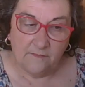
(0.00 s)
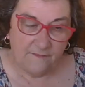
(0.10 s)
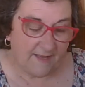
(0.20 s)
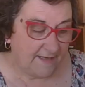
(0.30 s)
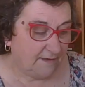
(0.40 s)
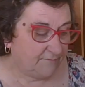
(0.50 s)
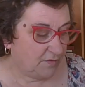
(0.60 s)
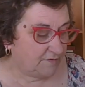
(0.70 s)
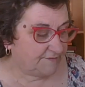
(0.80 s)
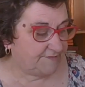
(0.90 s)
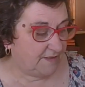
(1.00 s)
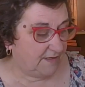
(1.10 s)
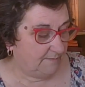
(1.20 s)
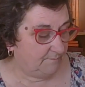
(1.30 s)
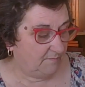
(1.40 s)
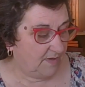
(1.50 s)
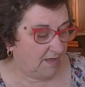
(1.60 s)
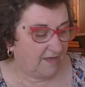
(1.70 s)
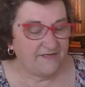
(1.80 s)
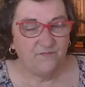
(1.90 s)
Then I've got some,
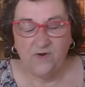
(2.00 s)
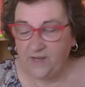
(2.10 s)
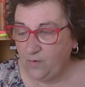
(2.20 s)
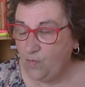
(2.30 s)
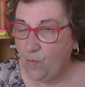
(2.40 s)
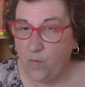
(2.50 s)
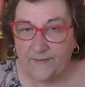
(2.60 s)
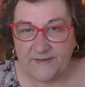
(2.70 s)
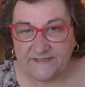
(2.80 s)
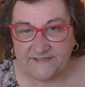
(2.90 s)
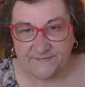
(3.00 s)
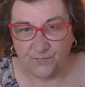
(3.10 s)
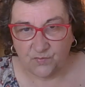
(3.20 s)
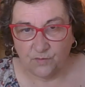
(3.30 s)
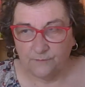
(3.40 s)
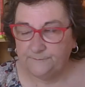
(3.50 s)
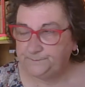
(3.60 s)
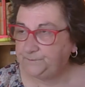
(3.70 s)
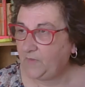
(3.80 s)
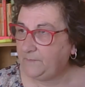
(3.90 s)
uh, I didn't want to go all women's sport
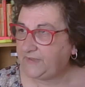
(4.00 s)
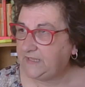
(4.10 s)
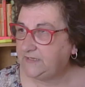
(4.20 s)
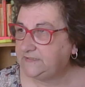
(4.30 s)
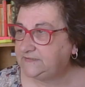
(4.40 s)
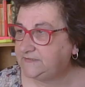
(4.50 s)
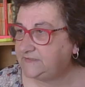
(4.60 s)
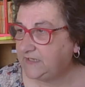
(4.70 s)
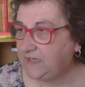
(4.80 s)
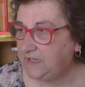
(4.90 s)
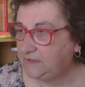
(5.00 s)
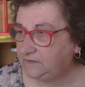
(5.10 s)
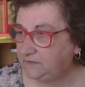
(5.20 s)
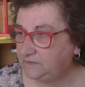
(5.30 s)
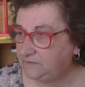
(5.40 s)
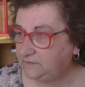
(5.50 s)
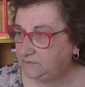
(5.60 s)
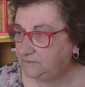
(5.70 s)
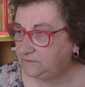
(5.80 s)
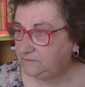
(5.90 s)
because, uh,
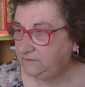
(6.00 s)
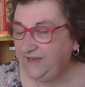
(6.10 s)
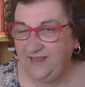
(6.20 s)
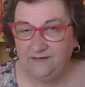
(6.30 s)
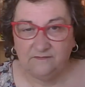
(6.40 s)
eh,